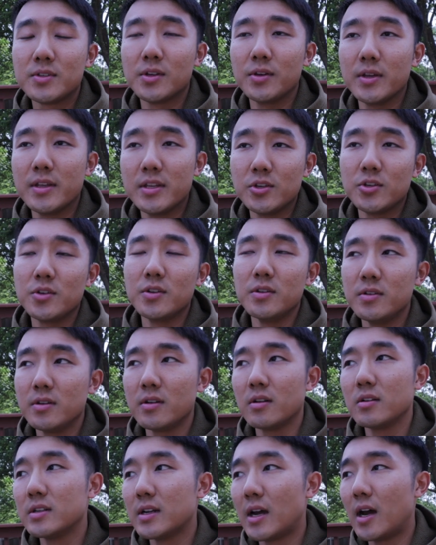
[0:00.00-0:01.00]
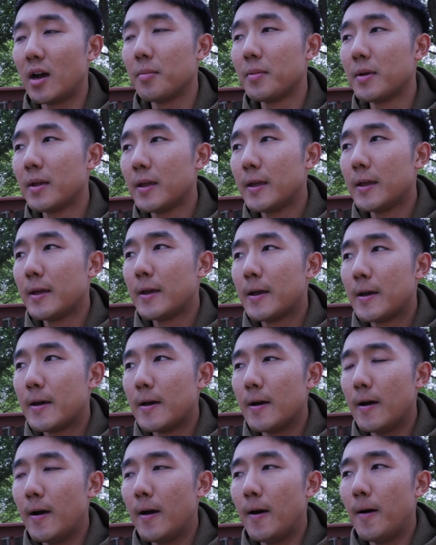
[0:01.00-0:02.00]
So, and you should do your job.
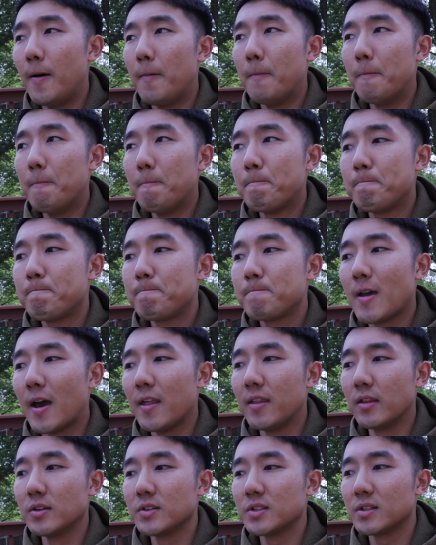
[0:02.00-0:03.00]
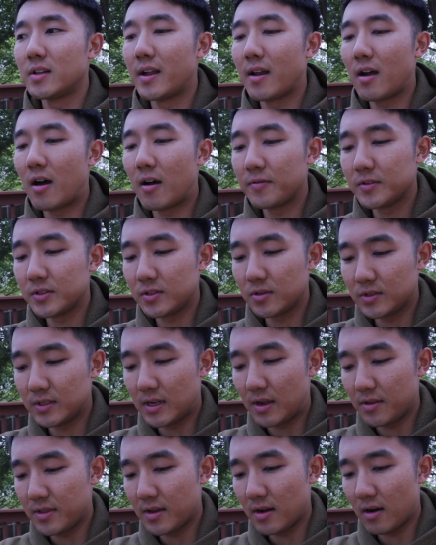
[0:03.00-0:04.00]
Um, I think there's a lot of officers
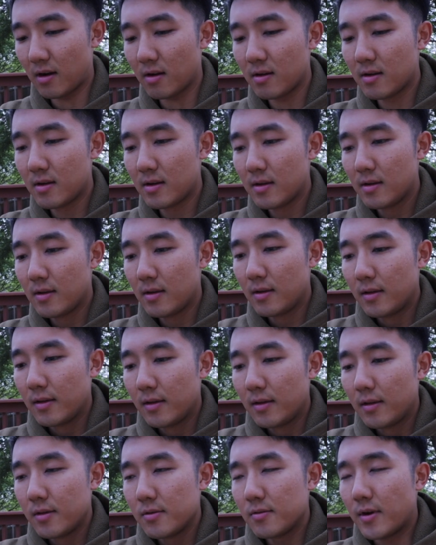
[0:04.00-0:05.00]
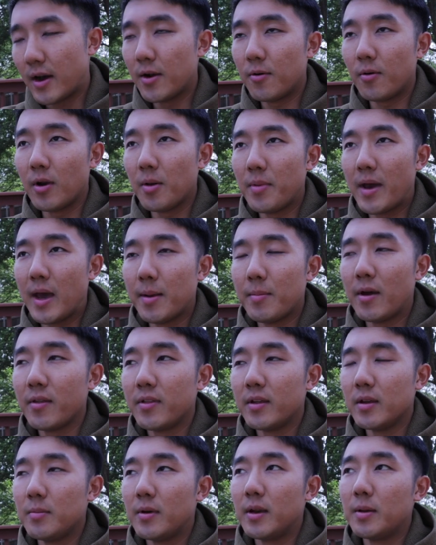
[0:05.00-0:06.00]
out there. Well, I don't want to
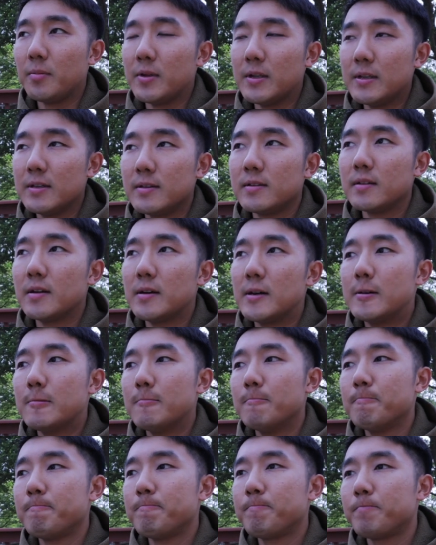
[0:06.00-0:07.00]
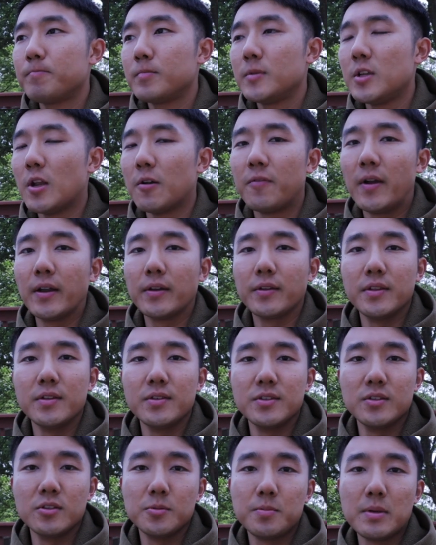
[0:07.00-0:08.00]
badmouth anybody, but, um, you know, frankly,
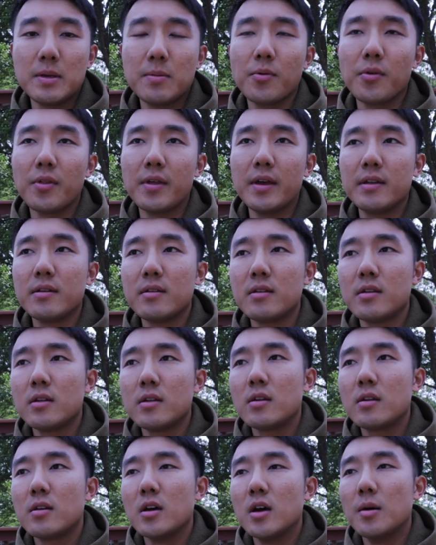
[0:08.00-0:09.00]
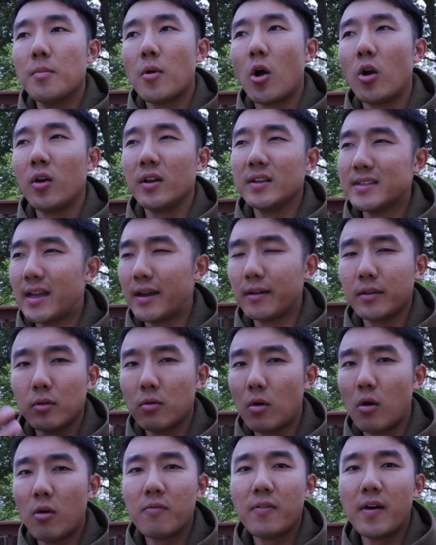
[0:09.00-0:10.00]
there's, there's people that um, aren't exactly
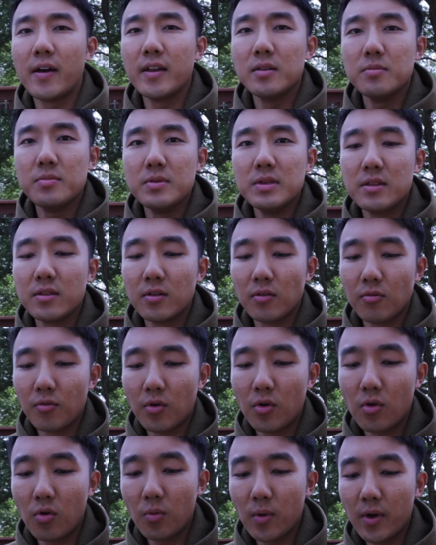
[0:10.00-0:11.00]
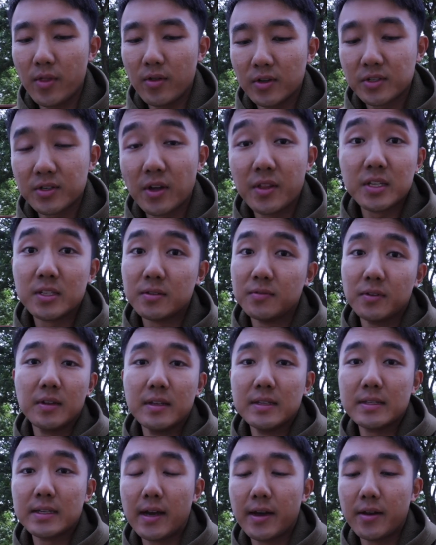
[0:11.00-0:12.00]
qualified to be in their role, whether it's on the
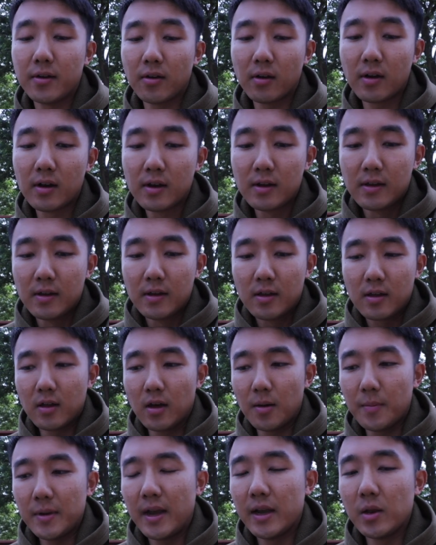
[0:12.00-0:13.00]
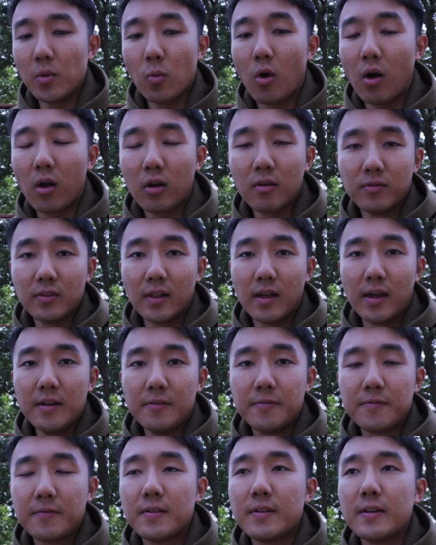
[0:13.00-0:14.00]
civilian side or um, in any walk of
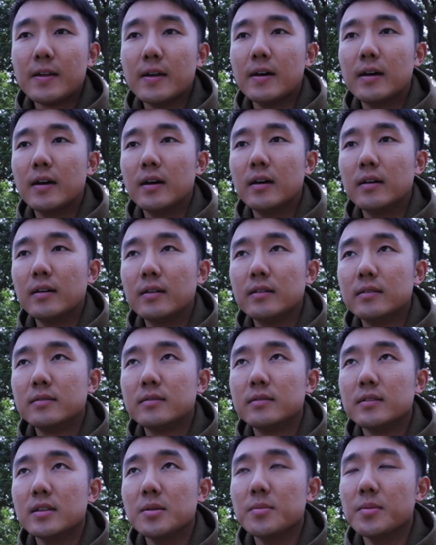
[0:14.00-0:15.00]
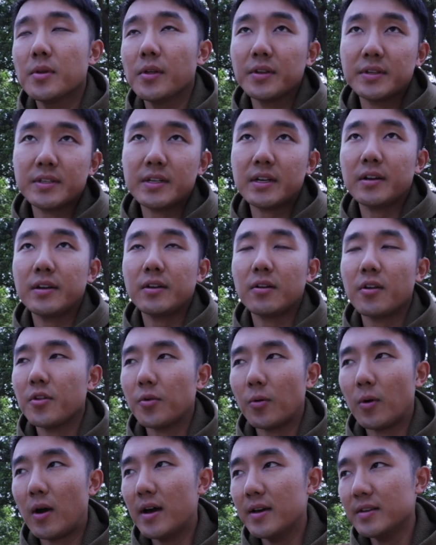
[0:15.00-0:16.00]
life, uh, in the military or
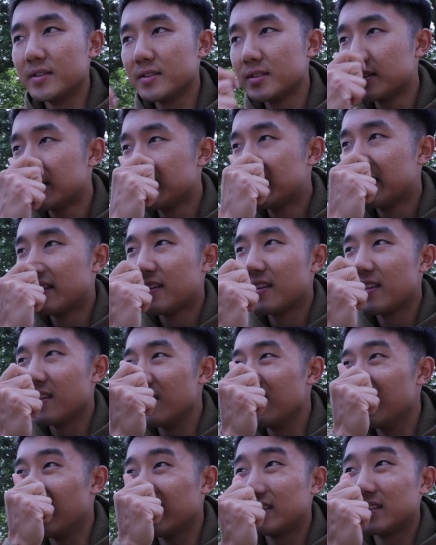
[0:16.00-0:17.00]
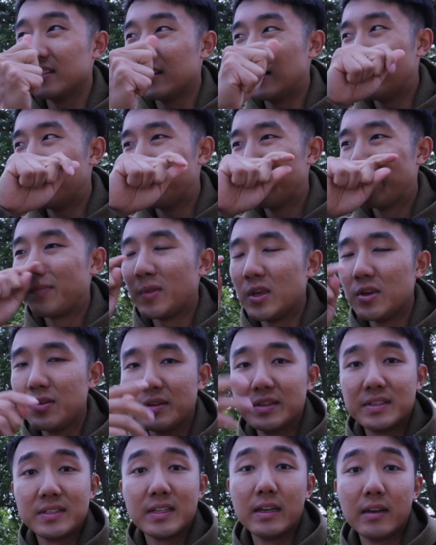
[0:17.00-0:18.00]
otherwise, that, um, that you
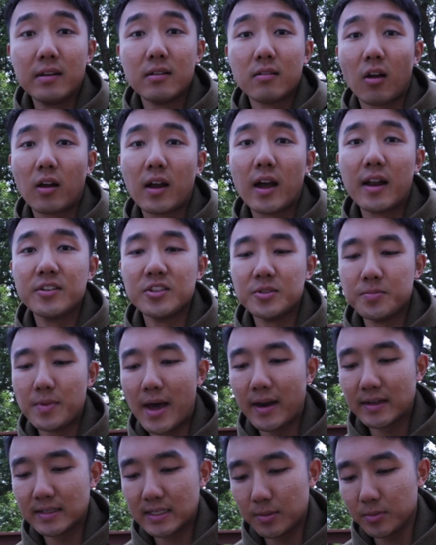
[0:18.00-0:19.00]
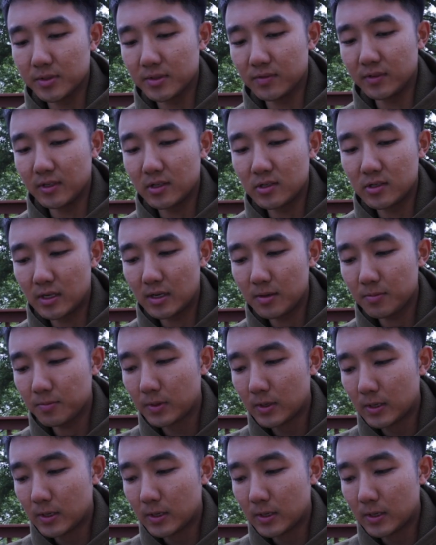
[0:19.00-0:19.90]
can see are kind of just bad examples of leadership.